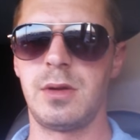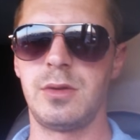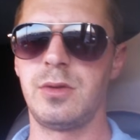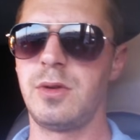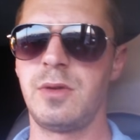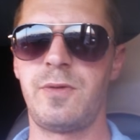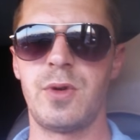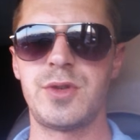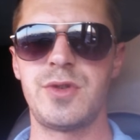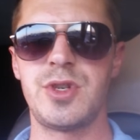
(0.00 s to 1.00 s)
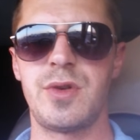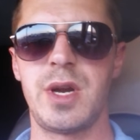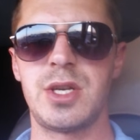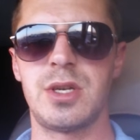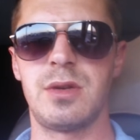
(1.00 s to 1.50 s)
I'll do the force
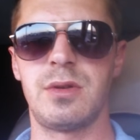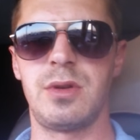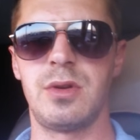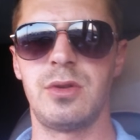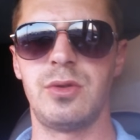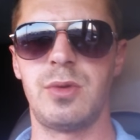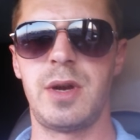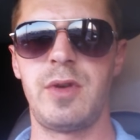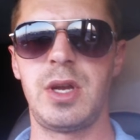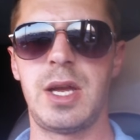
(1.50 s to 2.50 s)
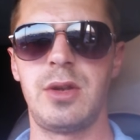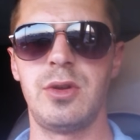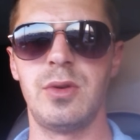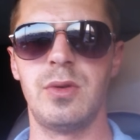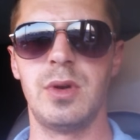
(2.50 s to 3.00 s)
regeneration, you know, do whatever you can
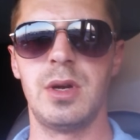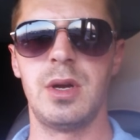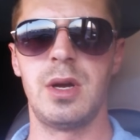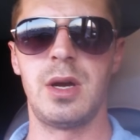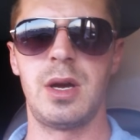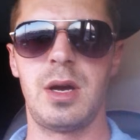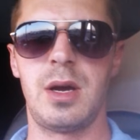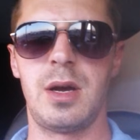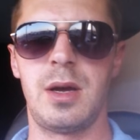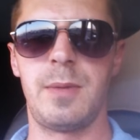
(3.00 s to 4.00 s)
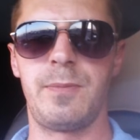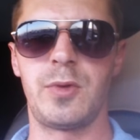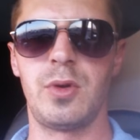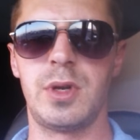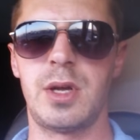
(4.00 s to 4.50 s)
do.
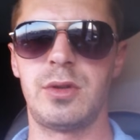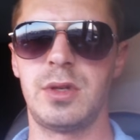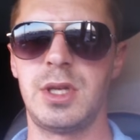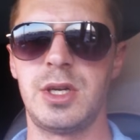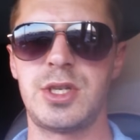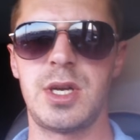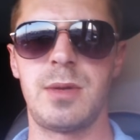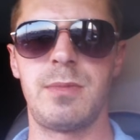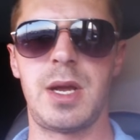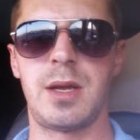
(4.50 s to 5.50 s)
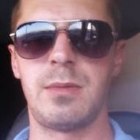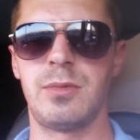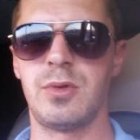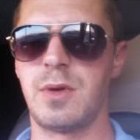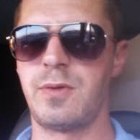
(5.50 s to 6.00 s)
Go down to a dealership, make them
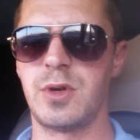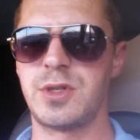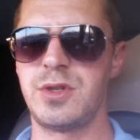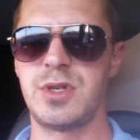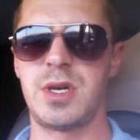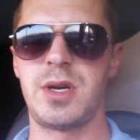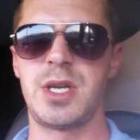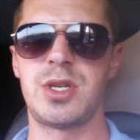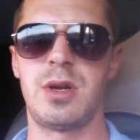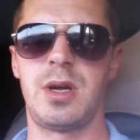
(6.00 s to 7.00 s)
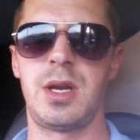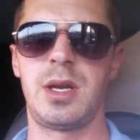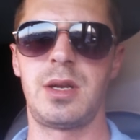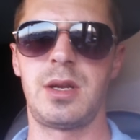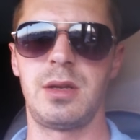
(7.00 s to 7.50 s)
do a force regeneration on
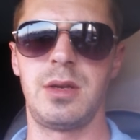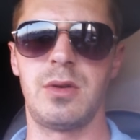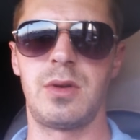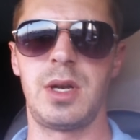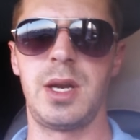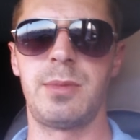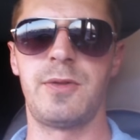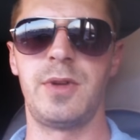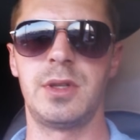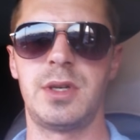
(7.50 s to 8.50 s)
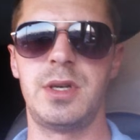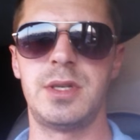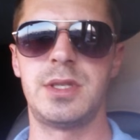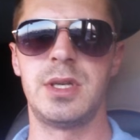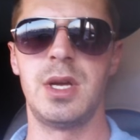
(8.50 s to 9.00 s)
it, you know, clean up the
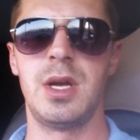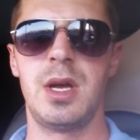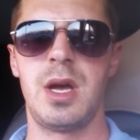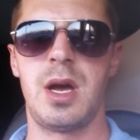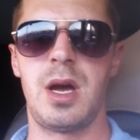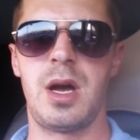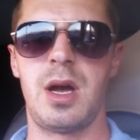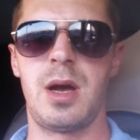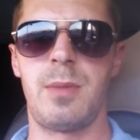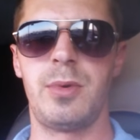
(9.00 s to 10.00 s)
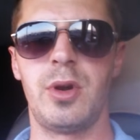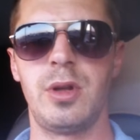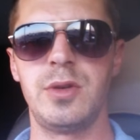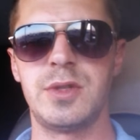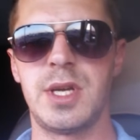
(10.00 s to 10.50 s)
filters, put
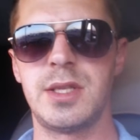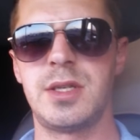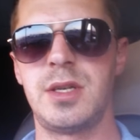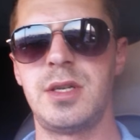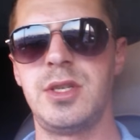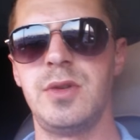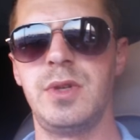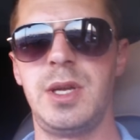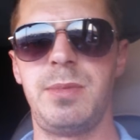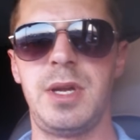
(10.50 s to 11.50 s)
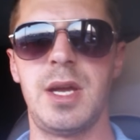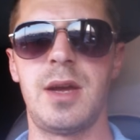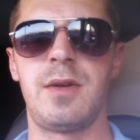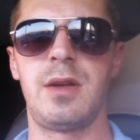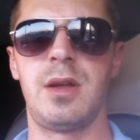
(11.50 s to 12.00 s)
all new sensors, new
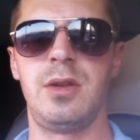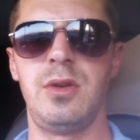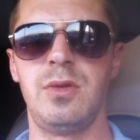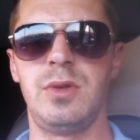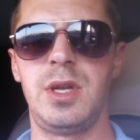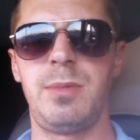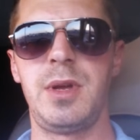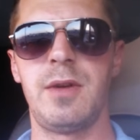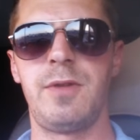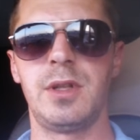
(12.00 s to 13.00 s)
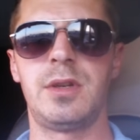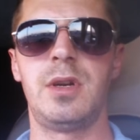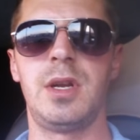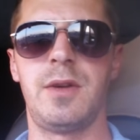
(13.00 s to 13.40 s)
DPF filter